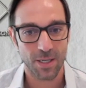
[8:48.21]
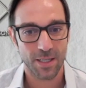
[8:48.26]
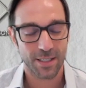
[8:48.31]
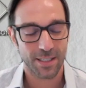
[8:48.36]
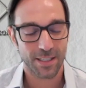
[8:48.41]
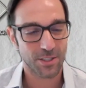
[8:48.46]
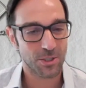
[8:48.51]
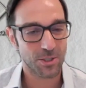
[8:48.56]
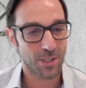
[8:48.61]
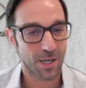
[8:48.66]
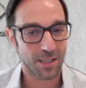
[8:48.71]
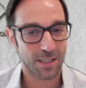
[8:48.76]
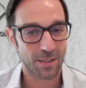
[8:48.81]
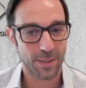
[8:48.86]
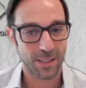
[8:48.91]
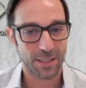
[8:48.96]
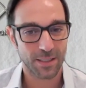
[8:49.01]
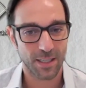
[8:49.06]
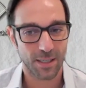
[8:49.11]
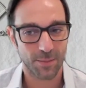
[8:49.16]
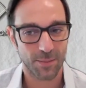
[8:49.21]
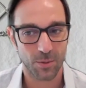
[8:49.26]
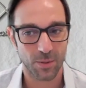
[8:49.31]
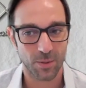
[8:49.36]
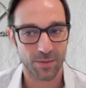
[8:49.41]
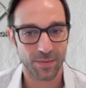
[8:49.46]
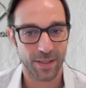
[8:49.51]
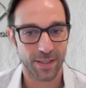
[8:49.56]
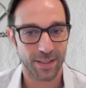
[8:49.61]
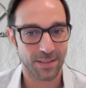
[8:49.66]
could you talk about a couple
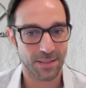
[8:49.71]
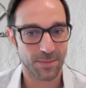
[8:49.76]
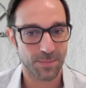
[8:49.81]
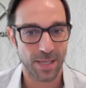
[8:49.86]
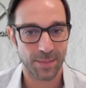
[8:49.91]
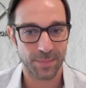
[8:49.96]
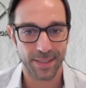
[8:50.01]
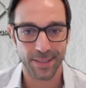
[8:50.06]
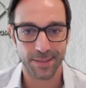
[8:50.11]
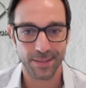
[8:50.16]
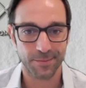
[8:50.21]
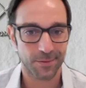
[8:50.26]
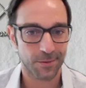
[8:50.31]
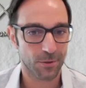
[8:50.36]
of things, maybe